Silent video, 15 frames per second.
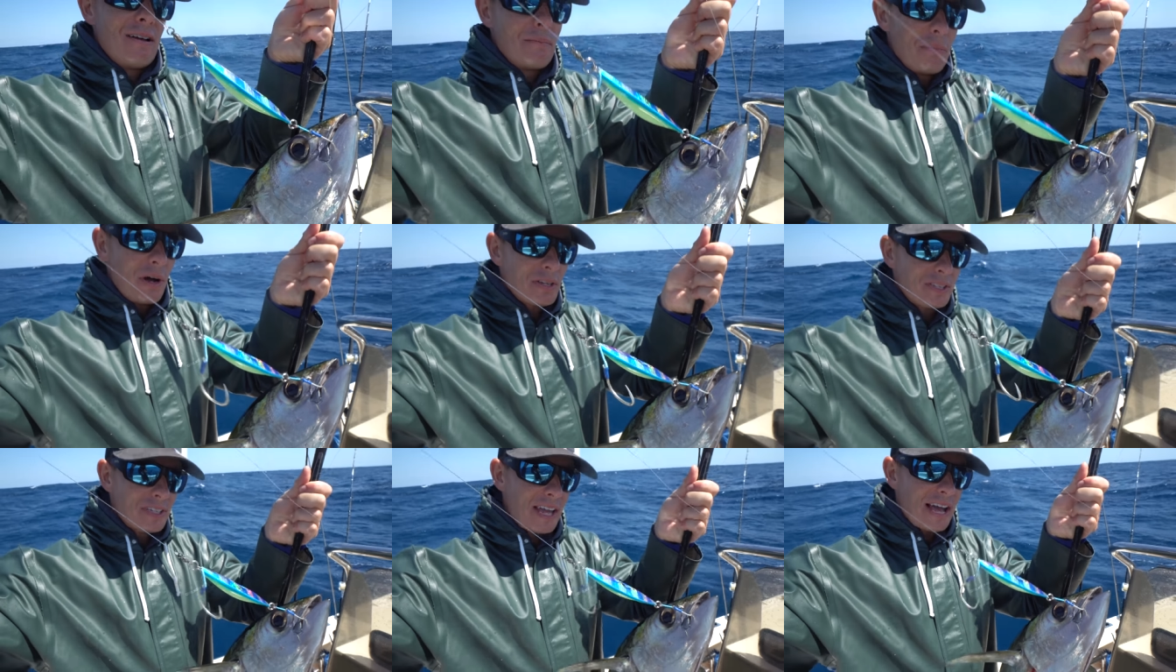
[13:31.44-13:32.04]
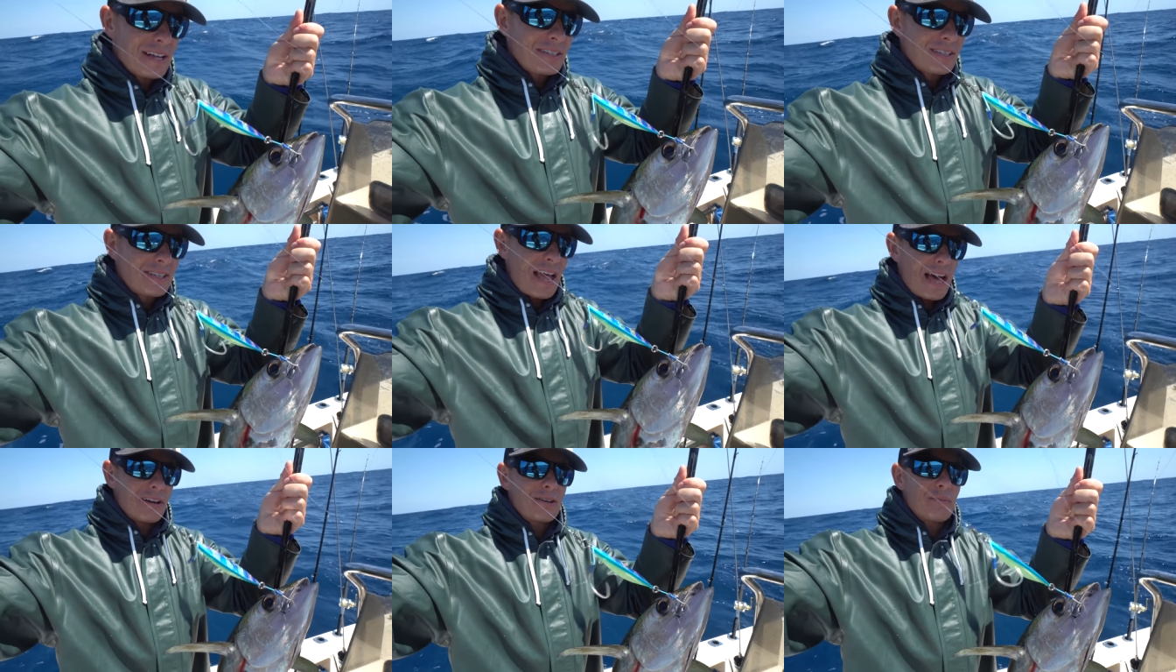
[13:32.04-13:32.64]
Mustad
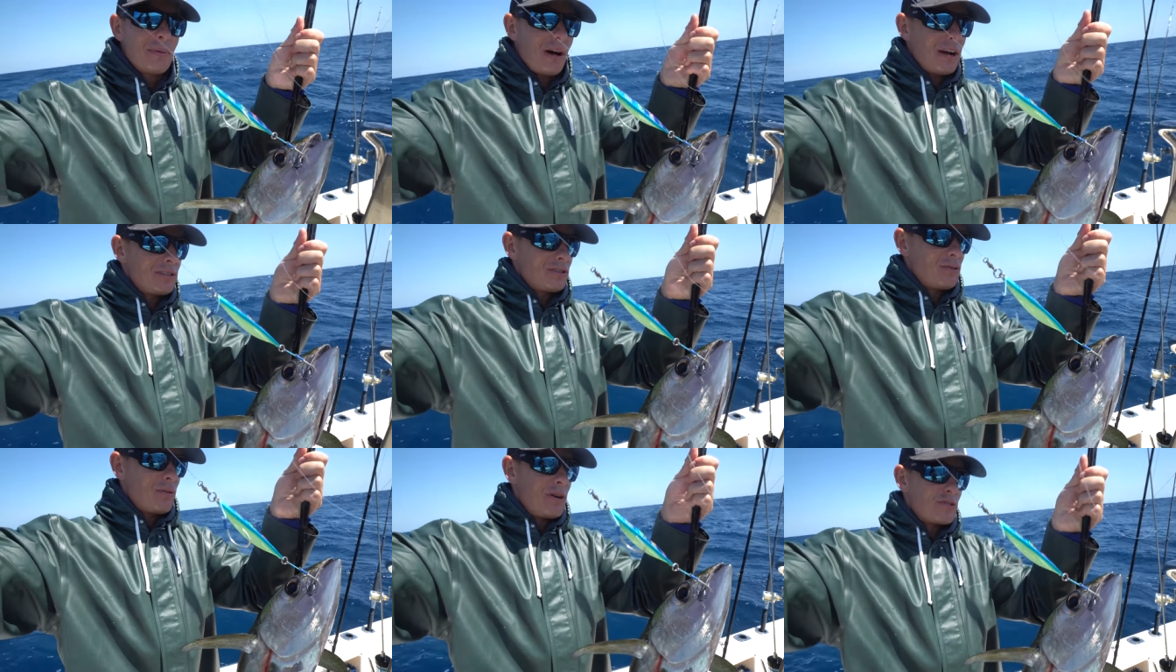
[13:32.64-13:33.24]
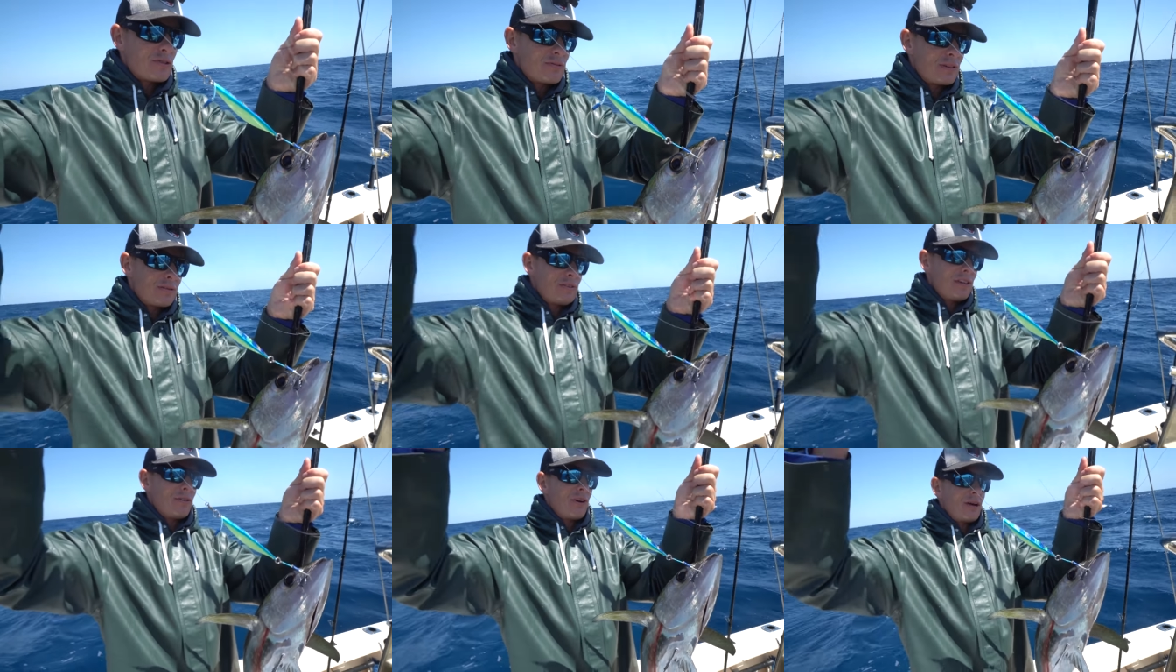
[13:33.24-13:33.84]
Staggerbaugh
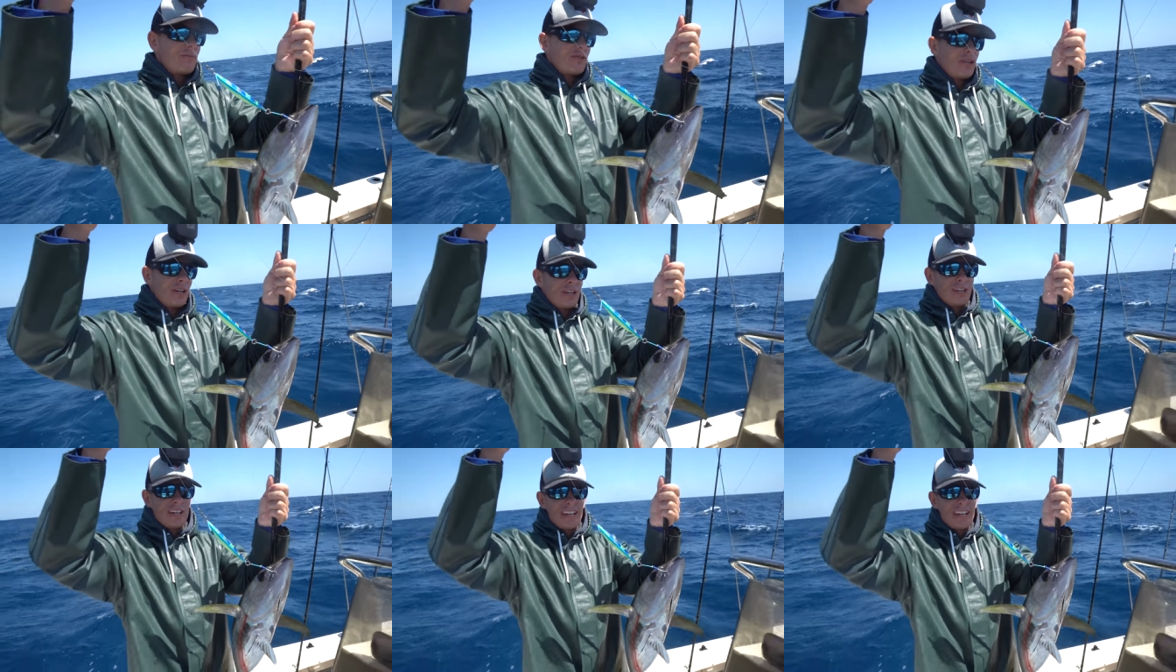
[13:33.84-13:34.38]
250 gram jig.